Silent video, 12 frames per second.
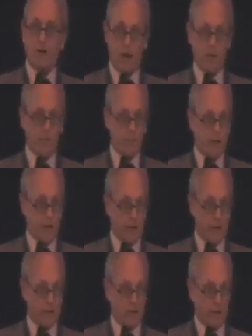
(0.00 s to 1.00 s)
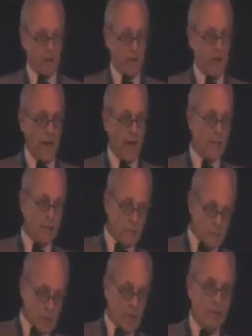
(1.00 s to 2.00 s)
are on the meridians, and the
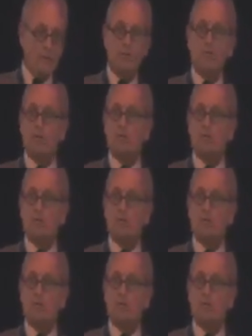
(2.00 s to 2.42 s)
meridians are